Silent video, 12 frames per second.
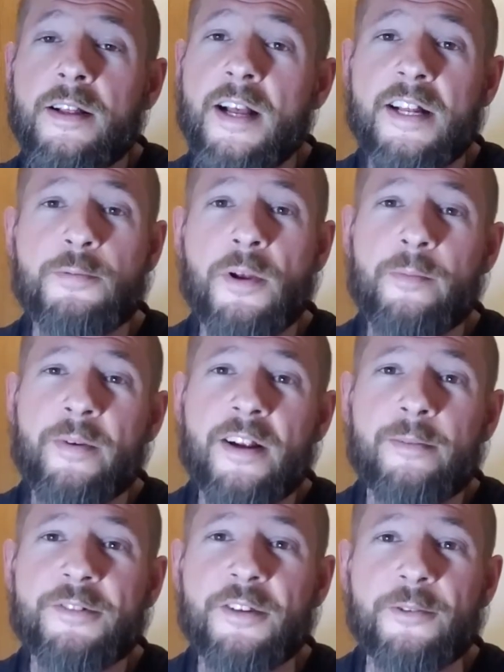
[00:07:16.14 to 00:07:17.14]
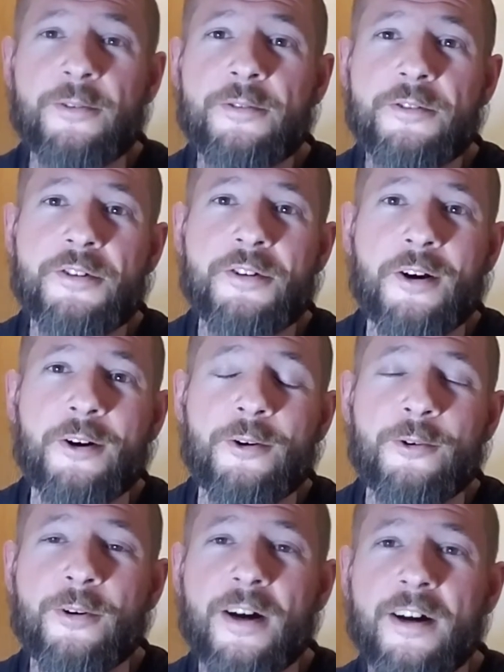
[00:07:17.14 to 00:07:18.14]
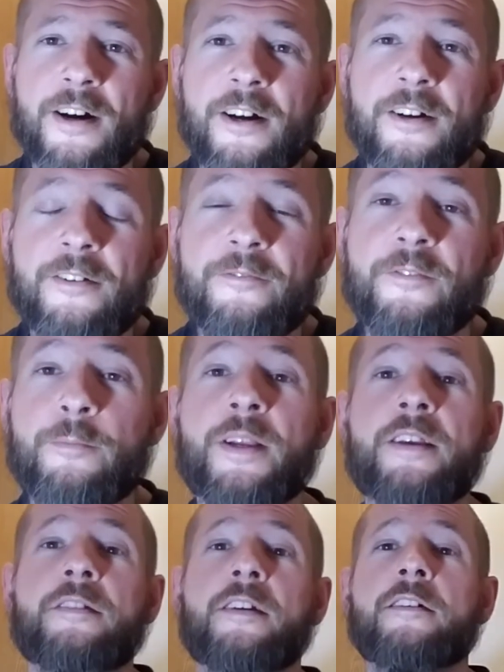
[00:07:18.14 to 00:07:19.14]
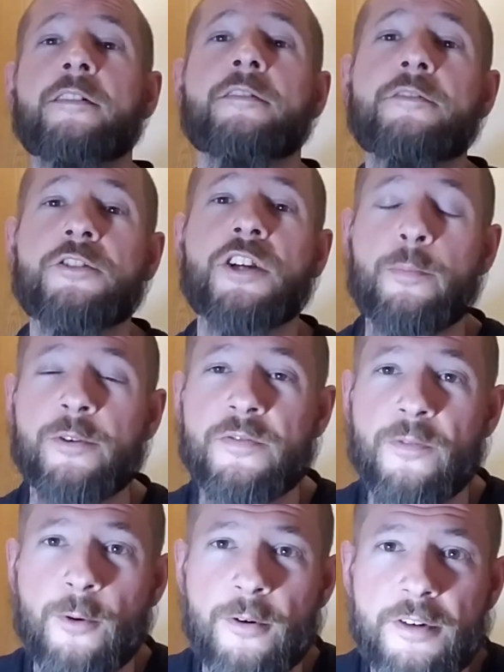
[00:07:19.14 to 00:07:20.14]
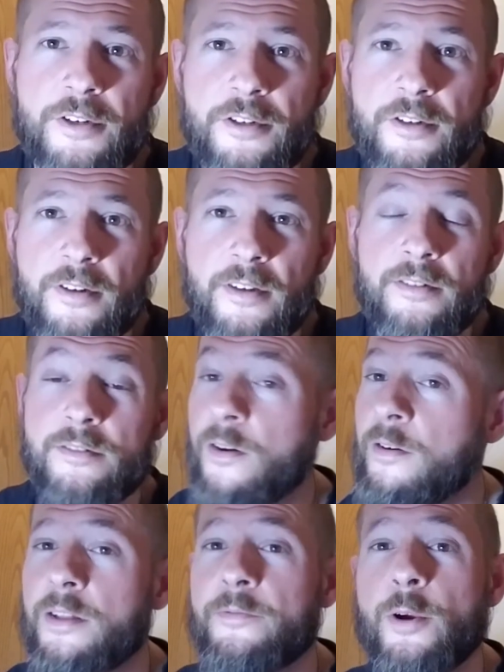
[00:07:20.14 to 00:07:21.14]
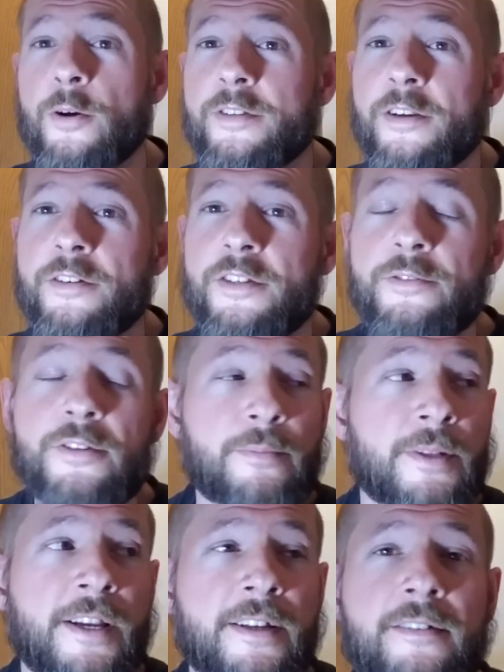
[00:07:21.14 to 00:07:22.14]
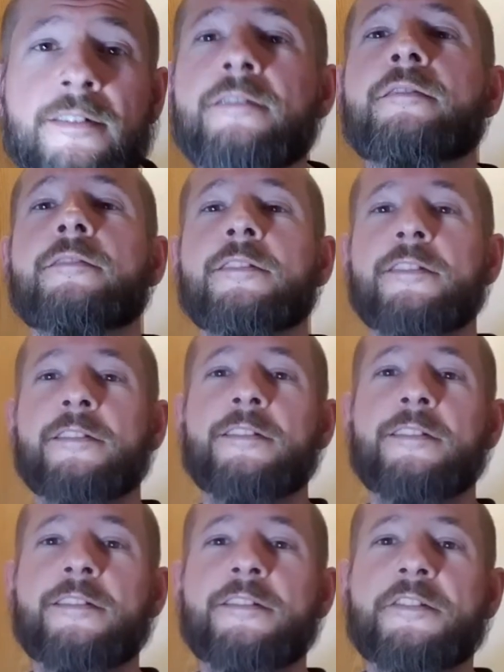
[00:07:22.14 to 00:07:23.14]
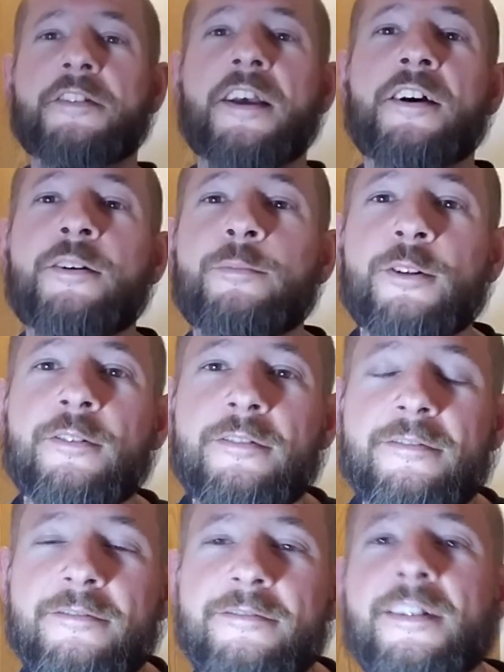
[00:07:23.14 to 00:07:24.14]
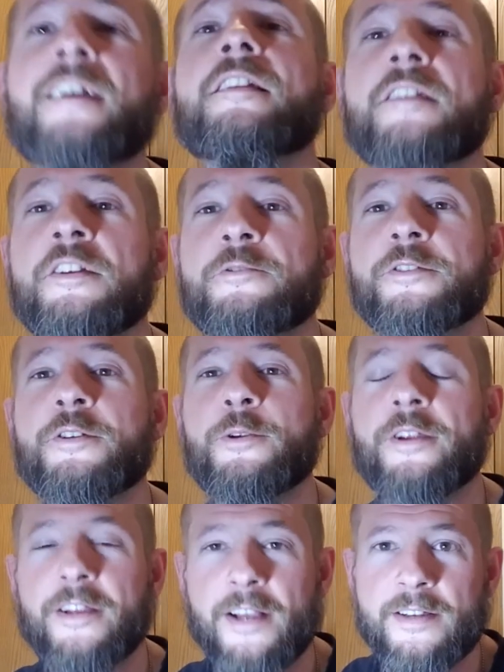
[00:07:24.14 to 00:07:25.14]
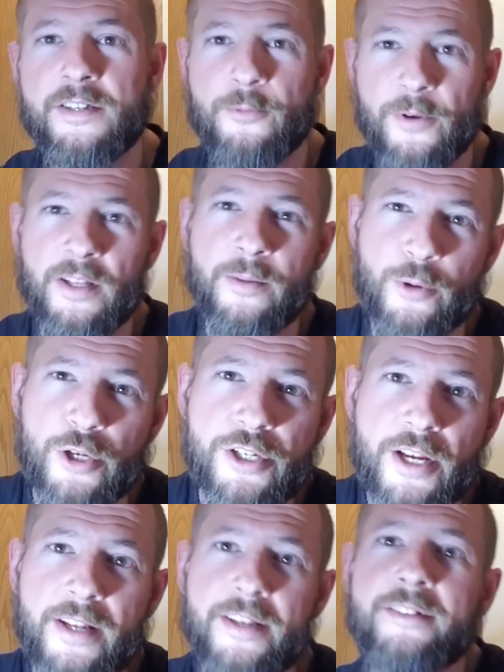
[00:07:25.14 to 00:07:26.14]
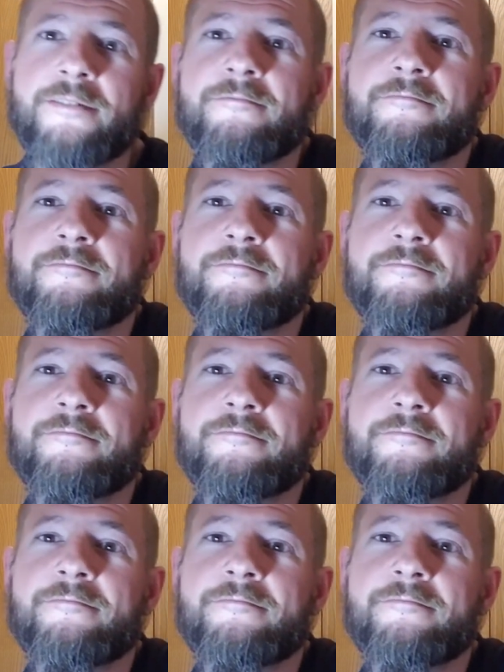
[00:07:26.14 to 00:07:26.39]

that's what I've been up to. So from Heath here at Shepherd's Forge, to all of you out there in YouTube land, stay humble. Thanks for tuning in, guys. I really appreciate it.